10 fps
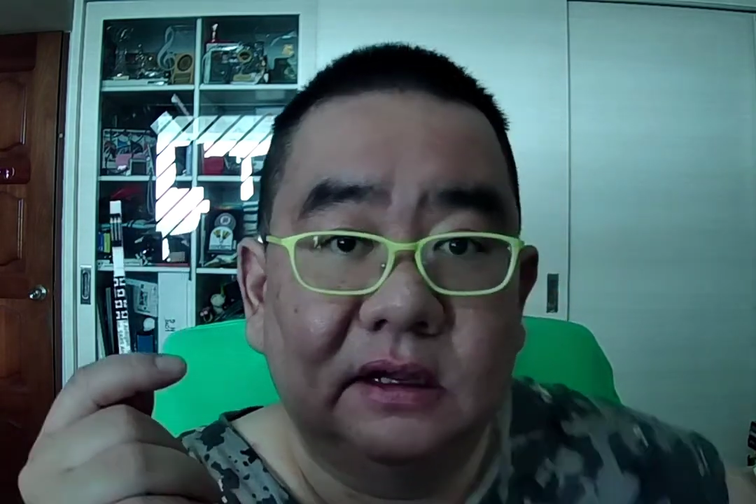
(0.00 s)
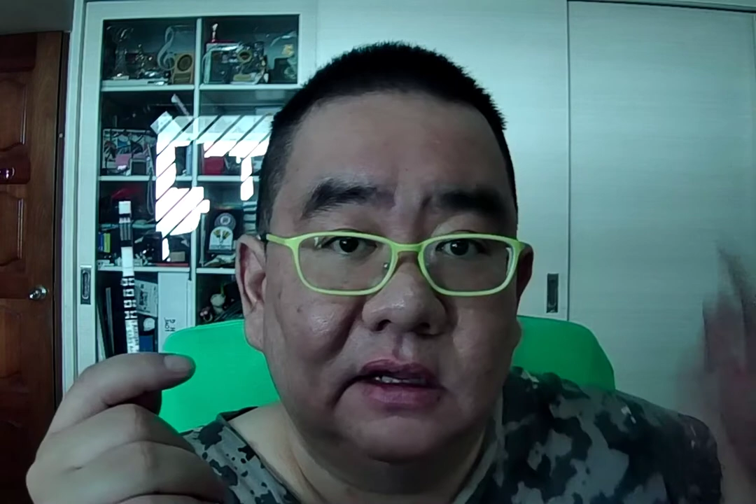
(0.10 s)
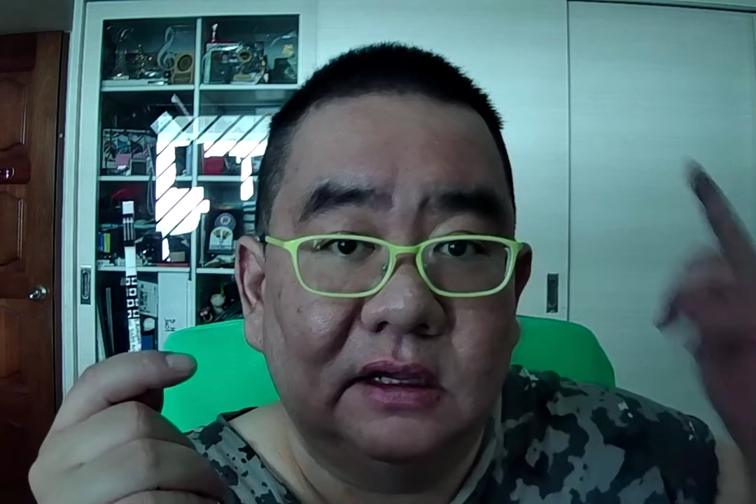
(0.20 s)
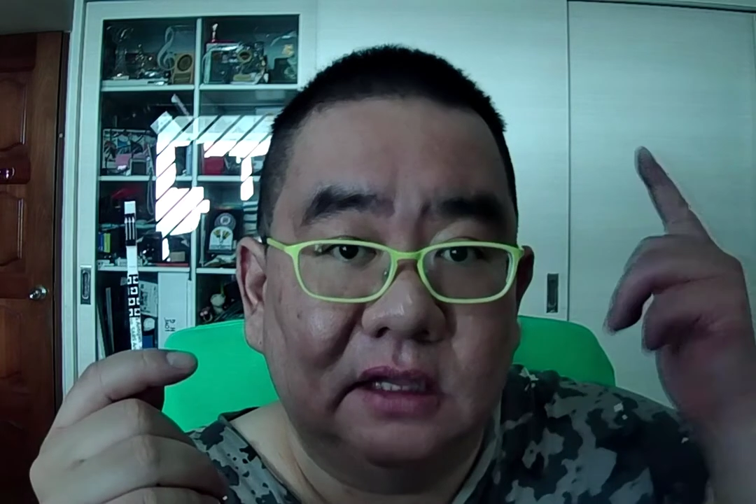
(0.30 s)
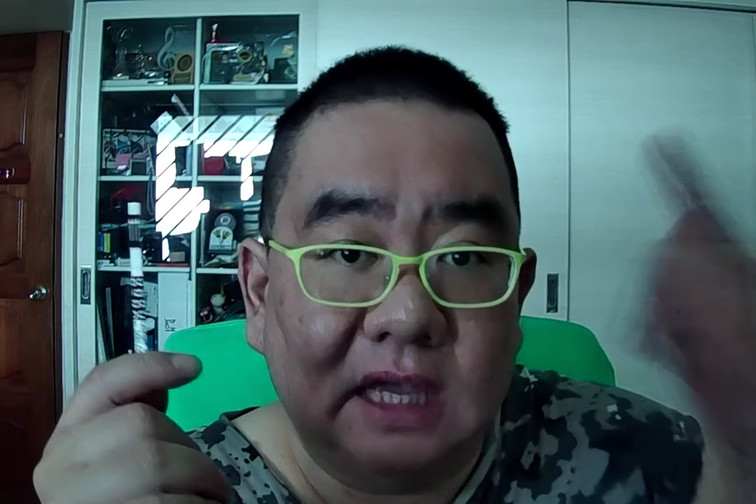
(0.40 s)

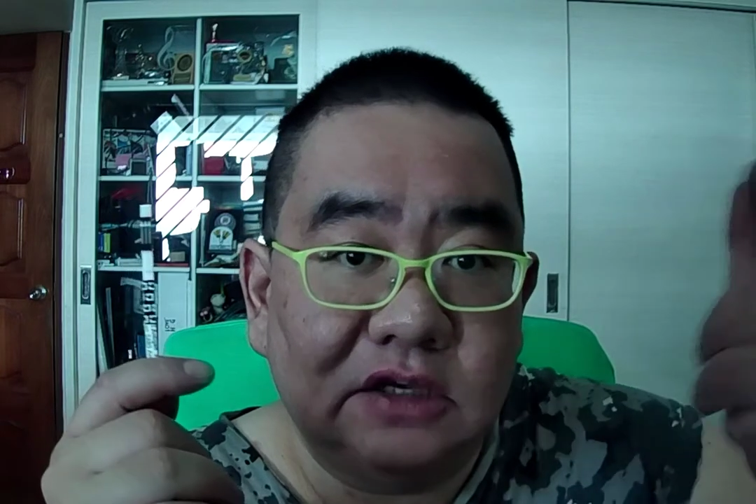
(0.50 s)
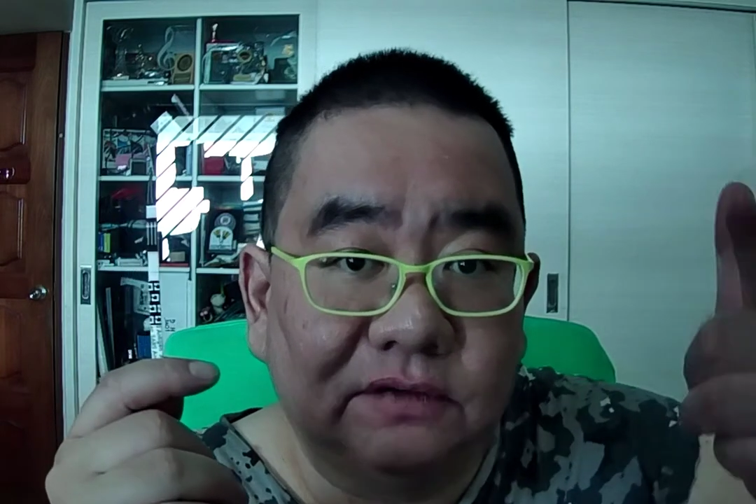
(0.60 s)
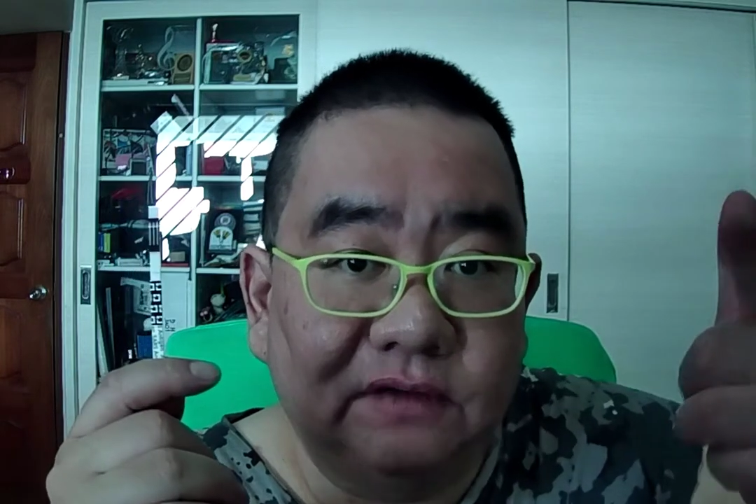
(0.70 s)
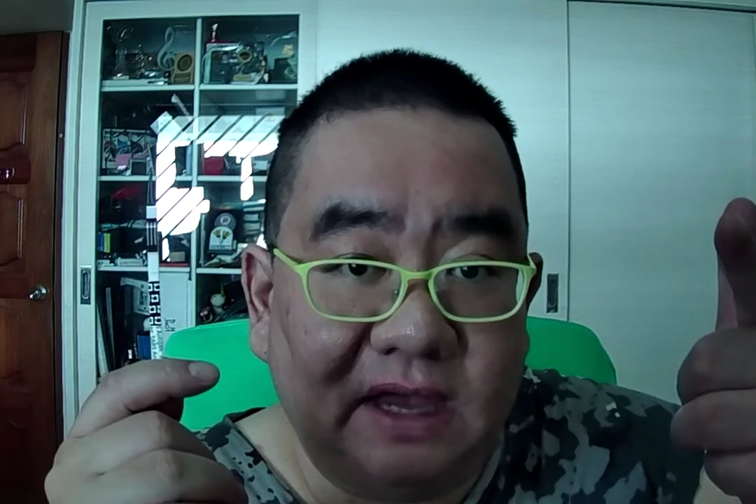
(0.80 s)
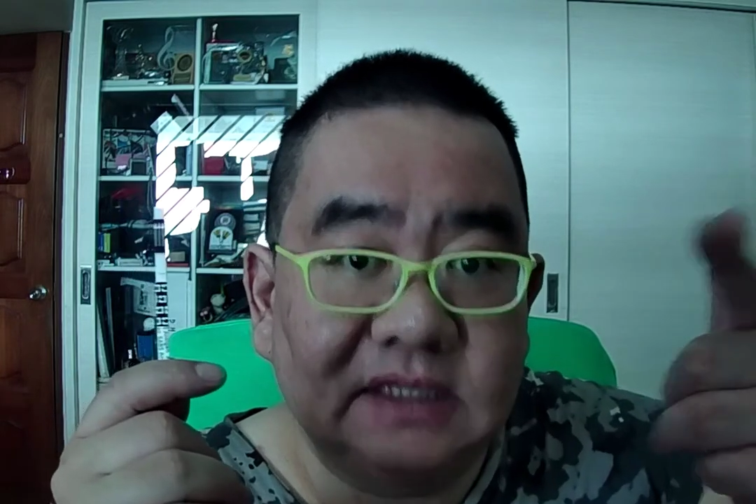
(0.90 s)
Get your
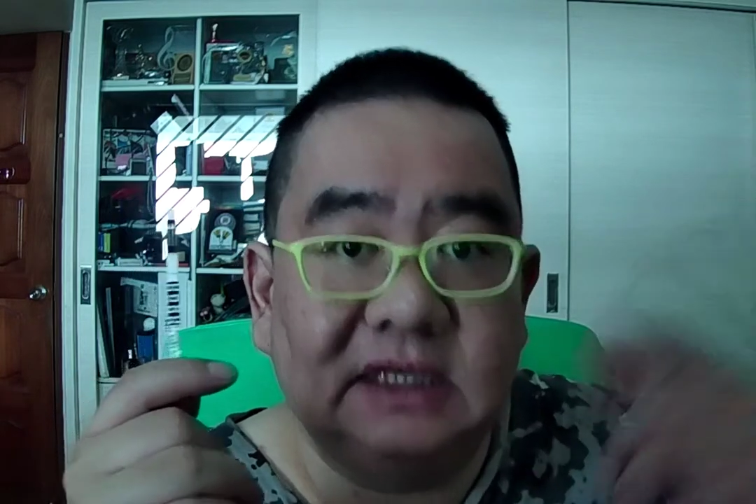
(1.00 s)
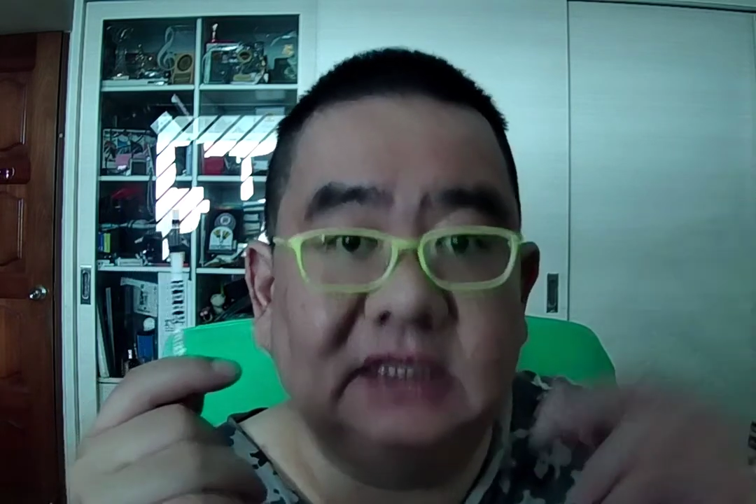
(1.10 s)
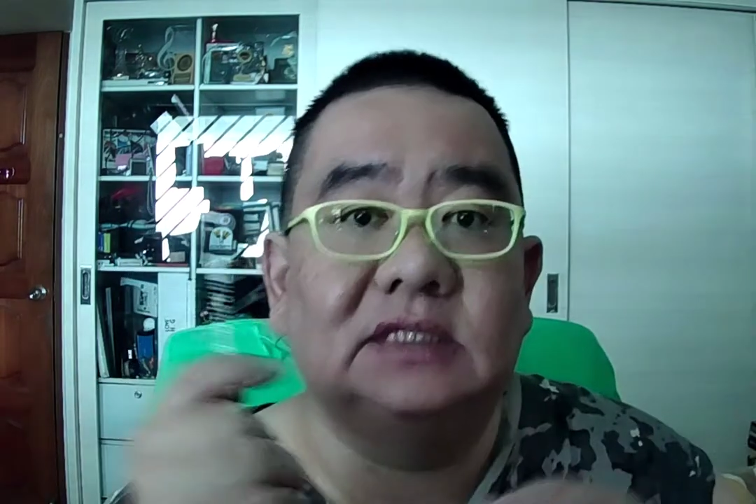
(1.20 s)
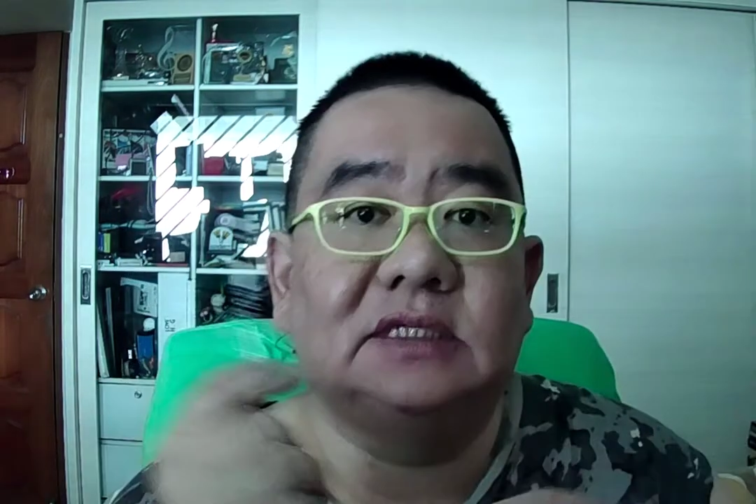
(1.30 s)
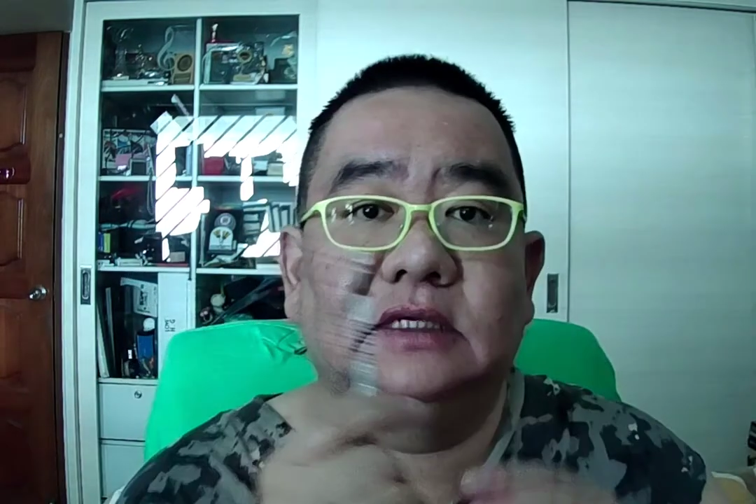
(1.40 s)

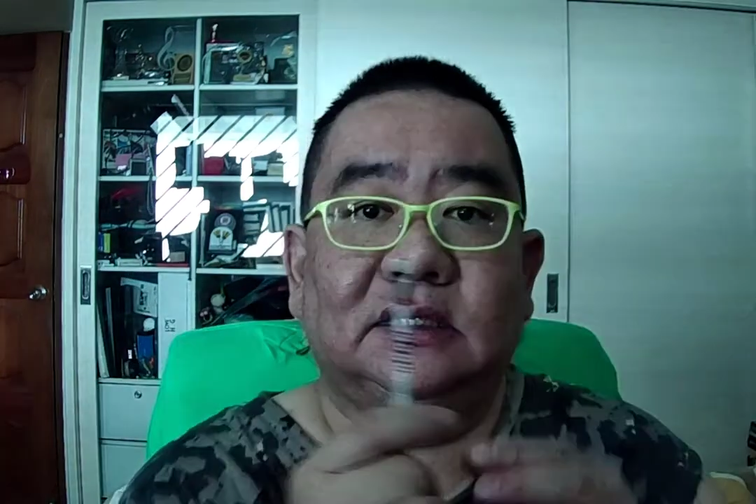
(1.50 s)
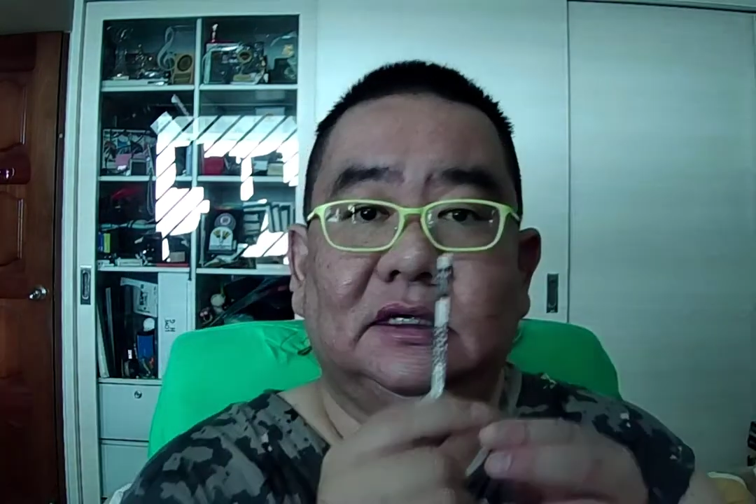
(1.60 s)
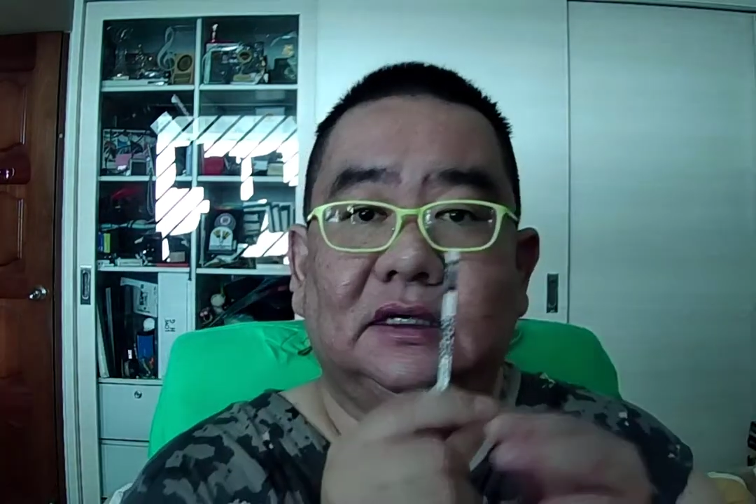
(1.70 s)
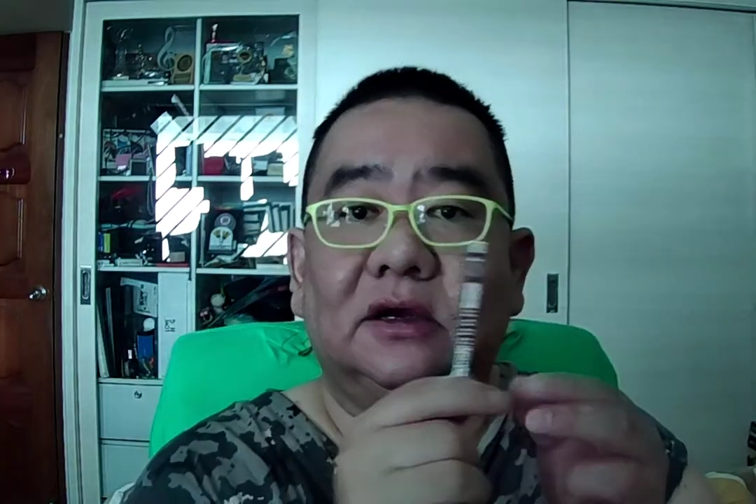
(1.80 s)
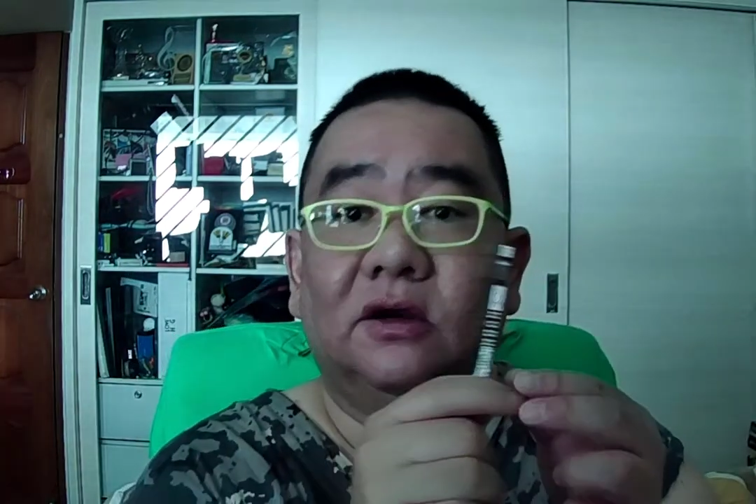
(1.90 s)
vaccines.
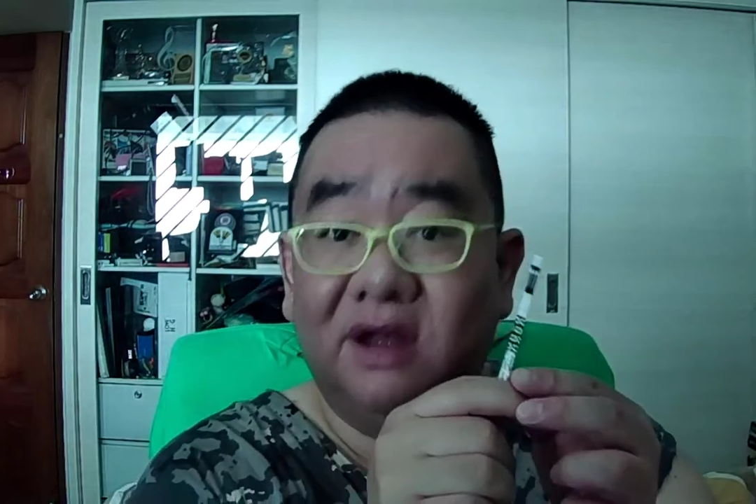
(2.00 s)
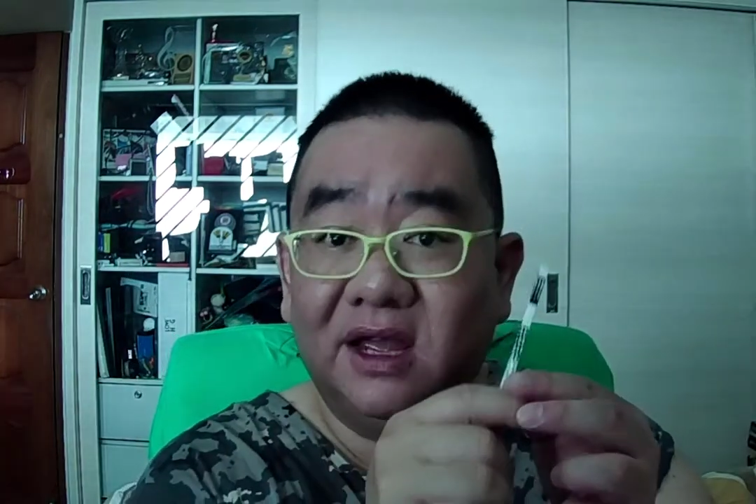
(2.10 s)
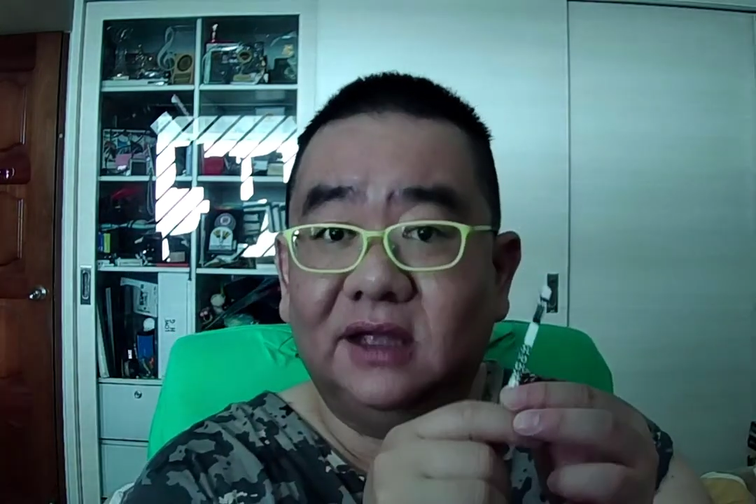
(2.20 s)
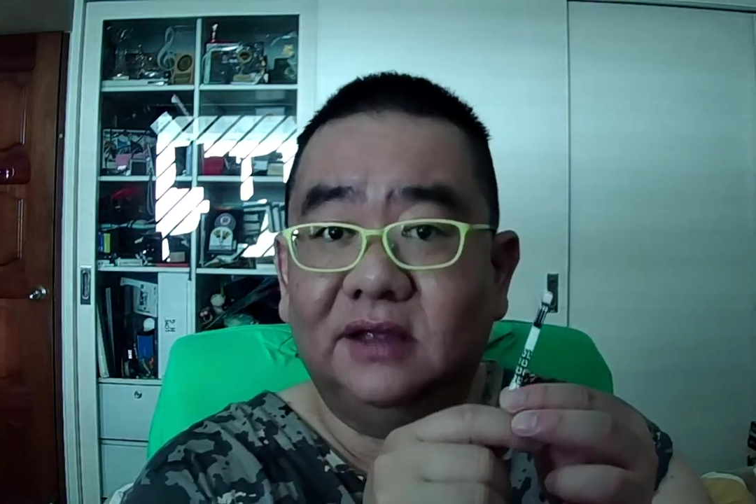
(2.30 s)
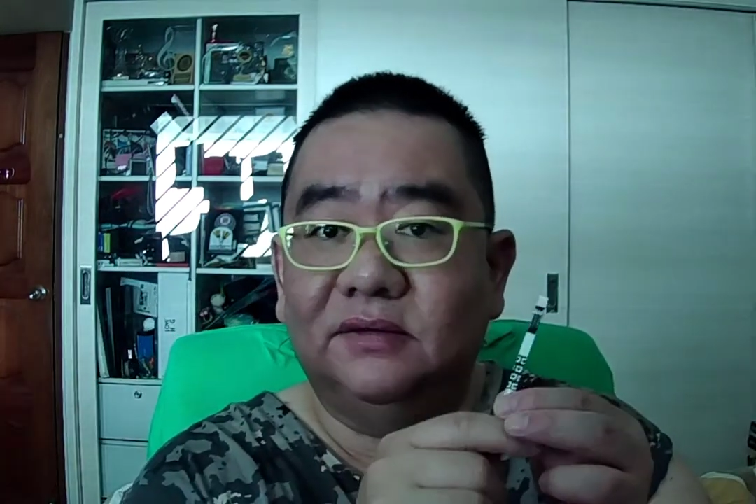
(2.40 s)
Alright?